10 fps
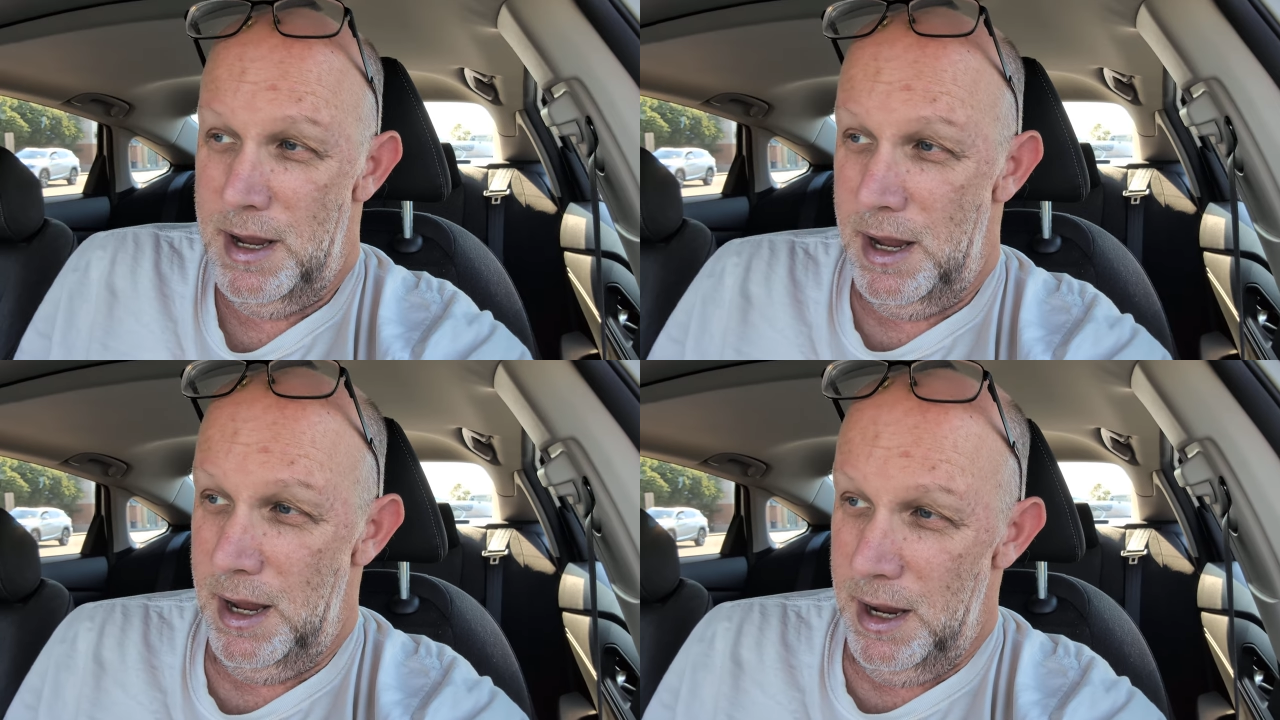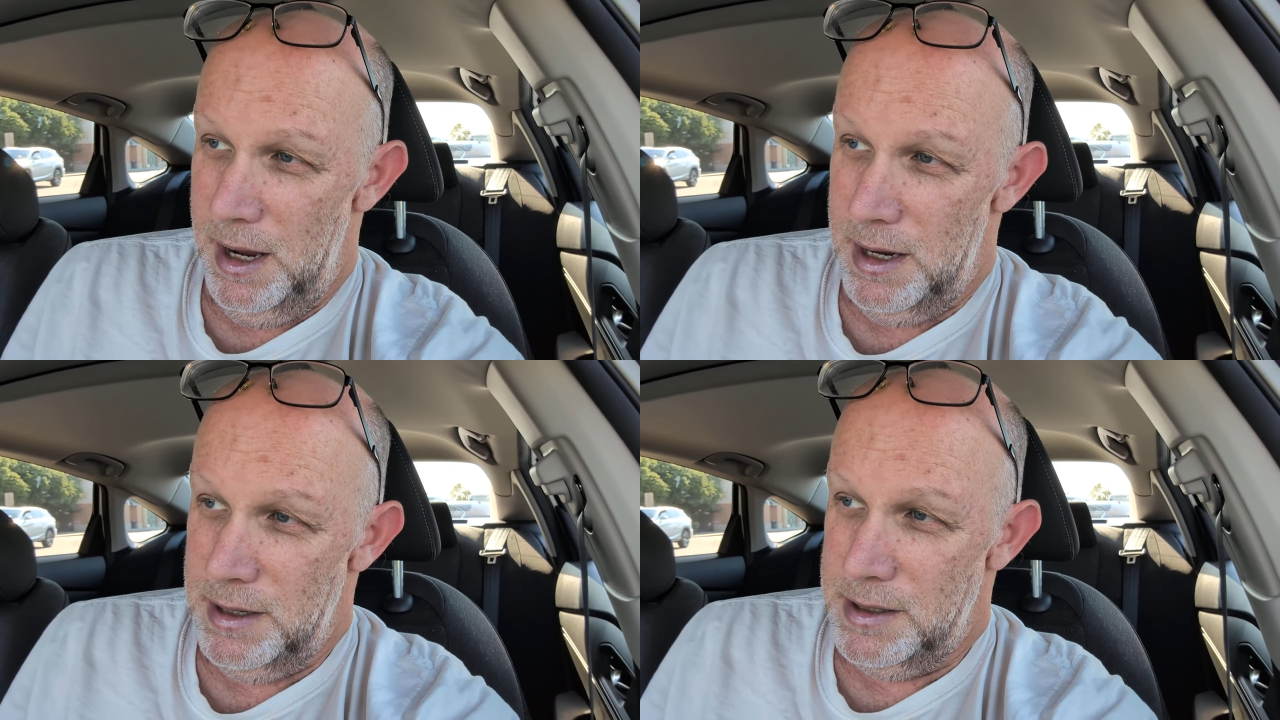
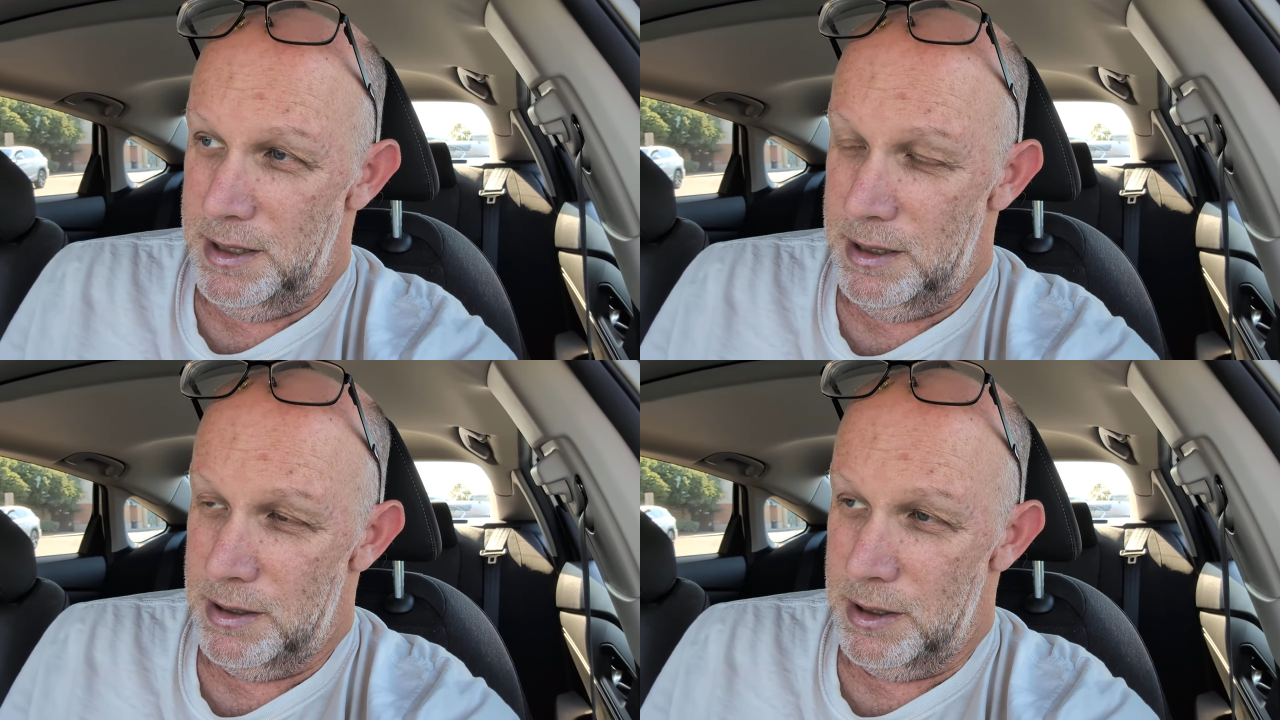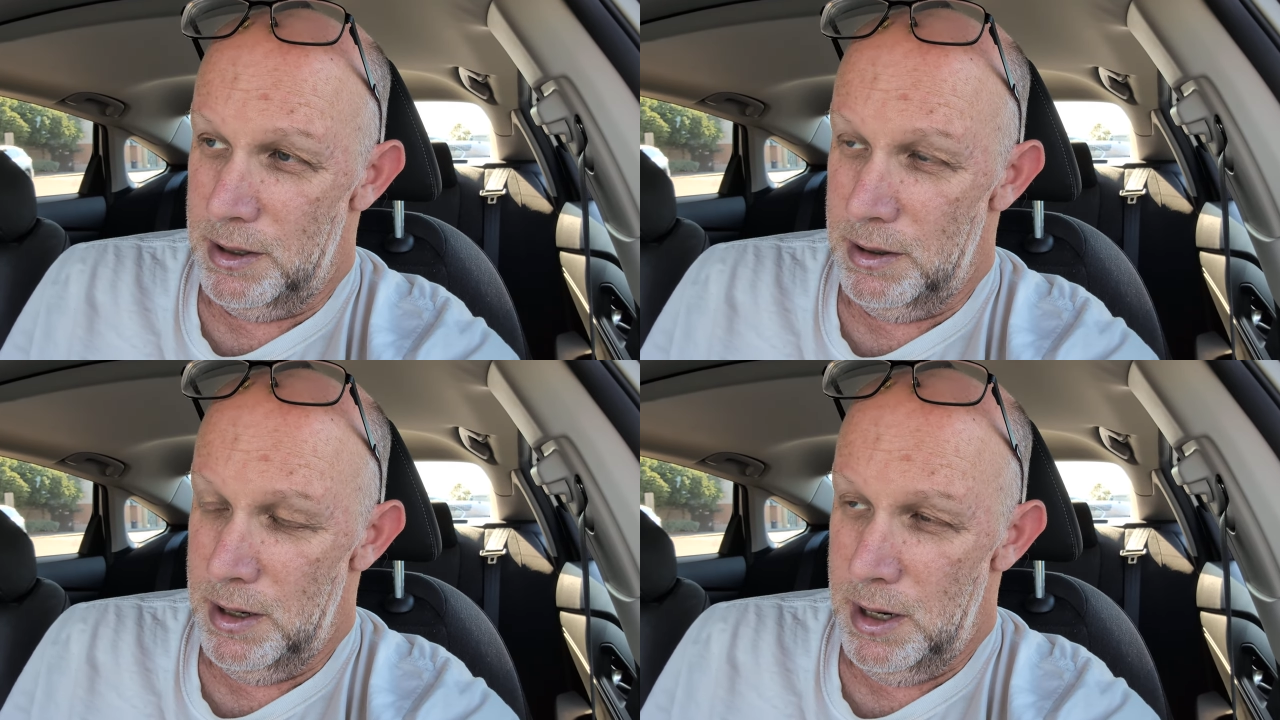and
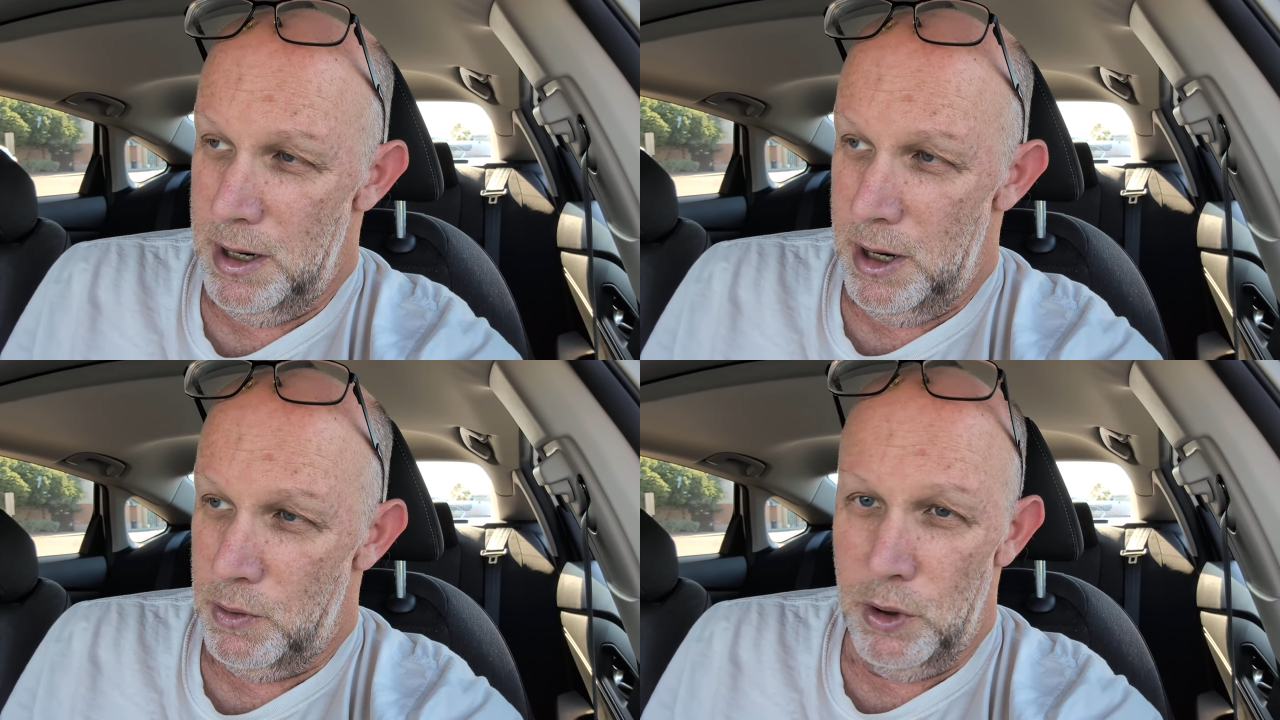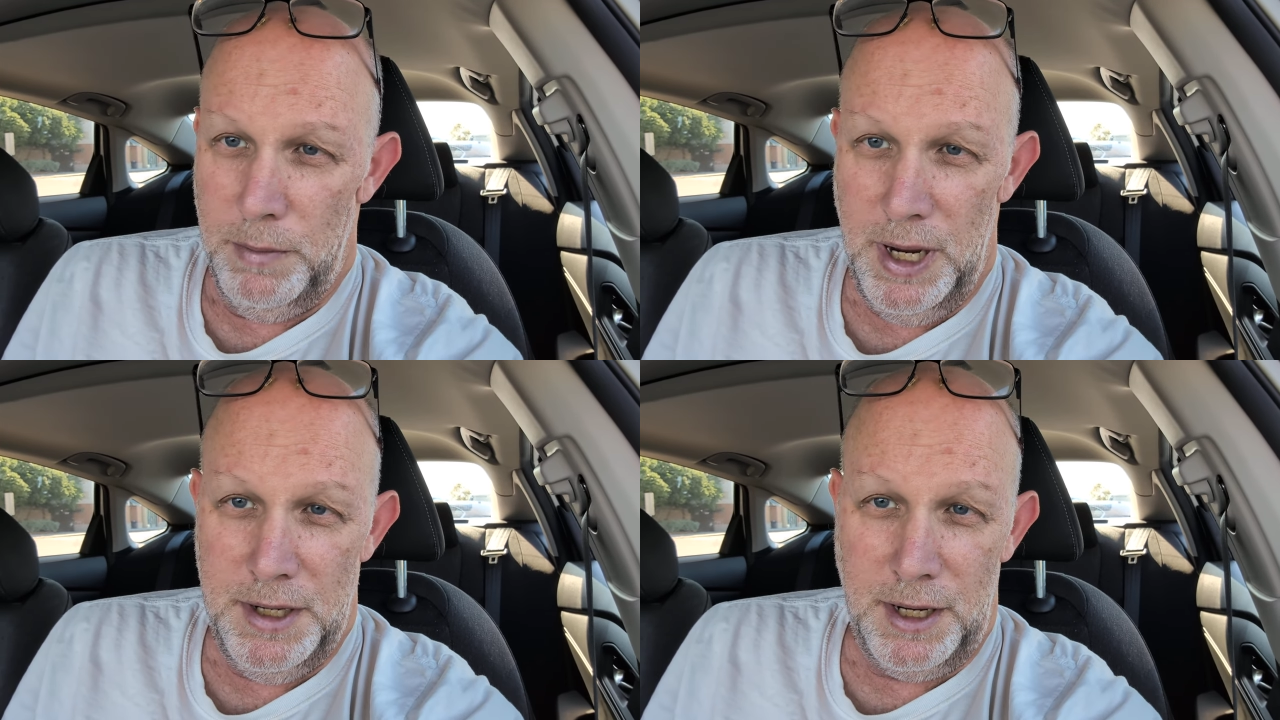her
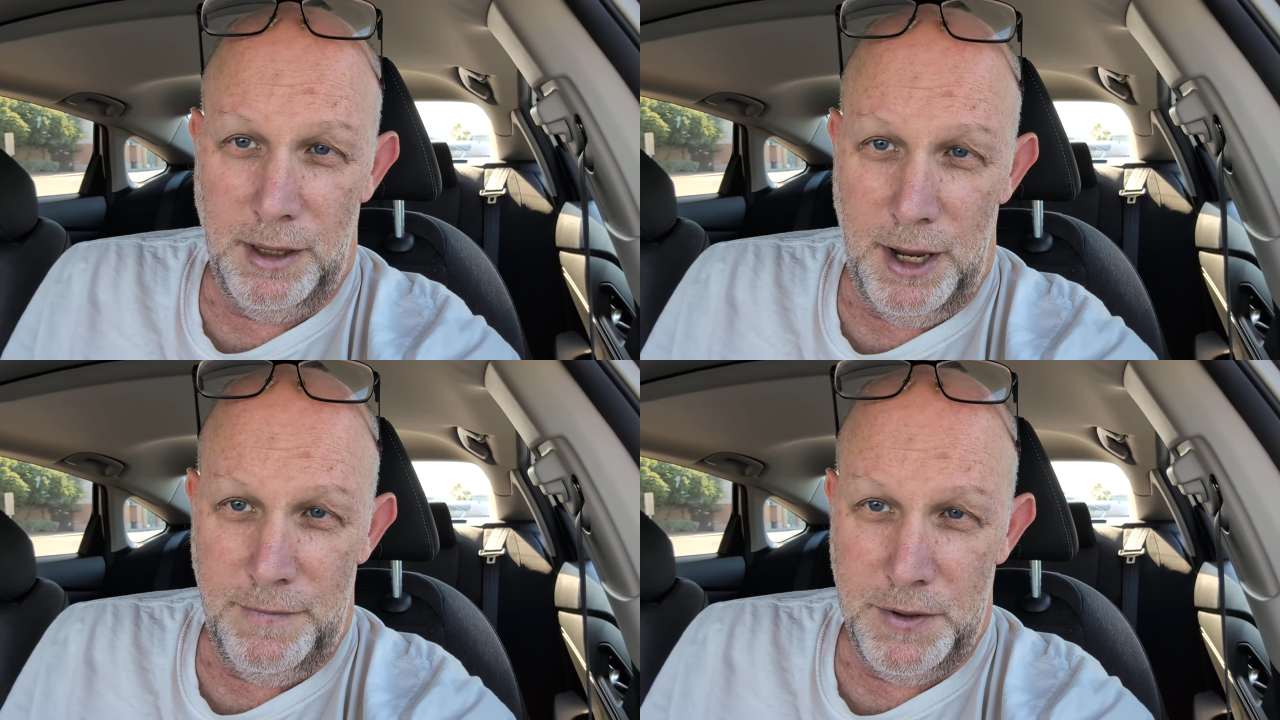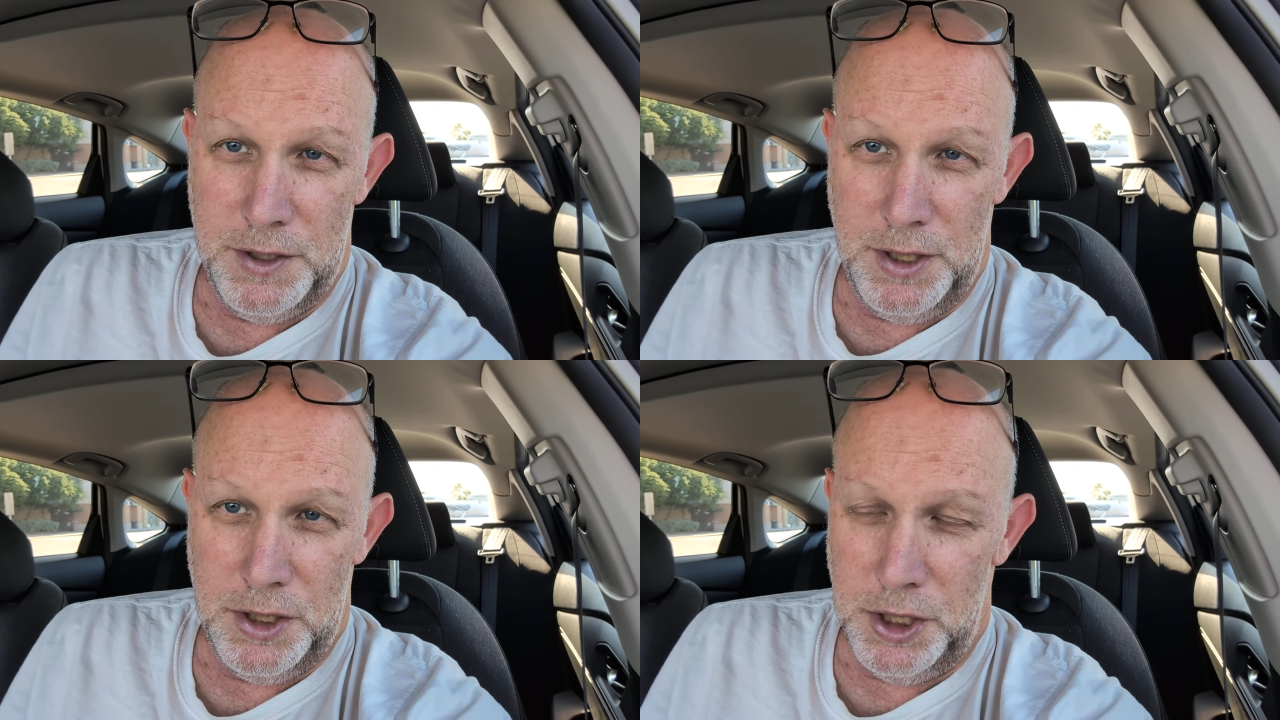romantic life
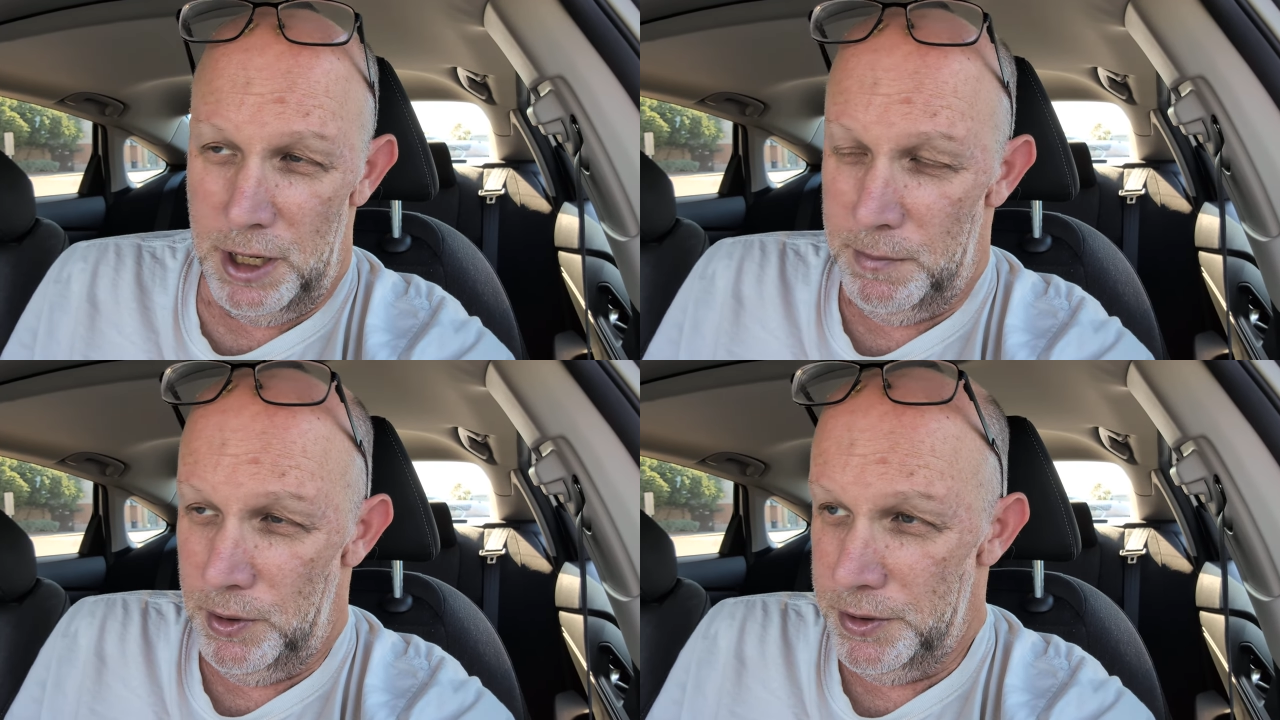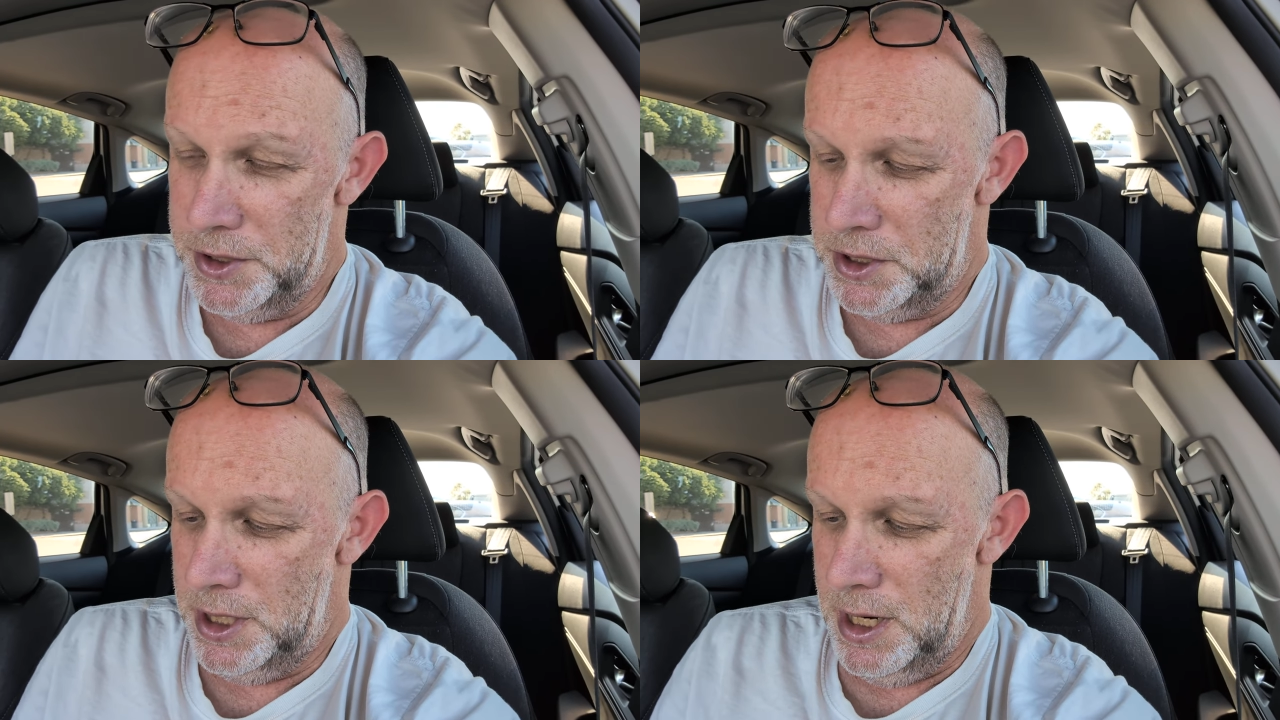is in
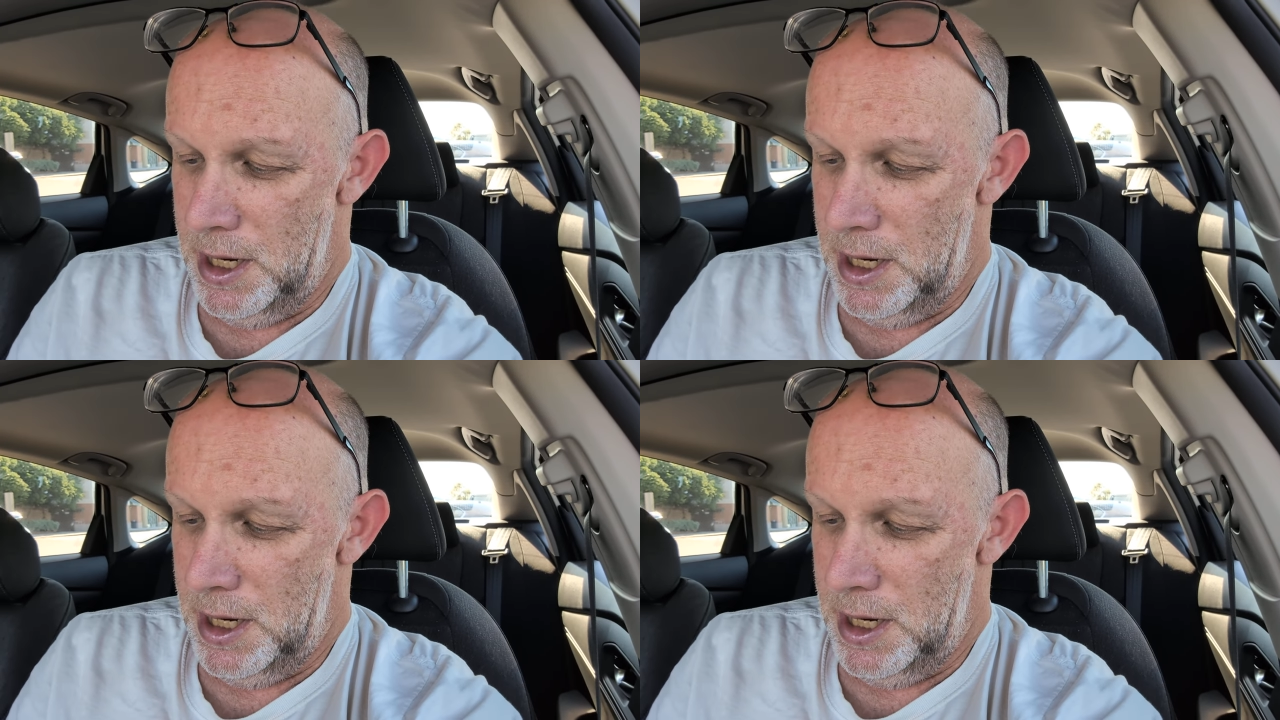shambles.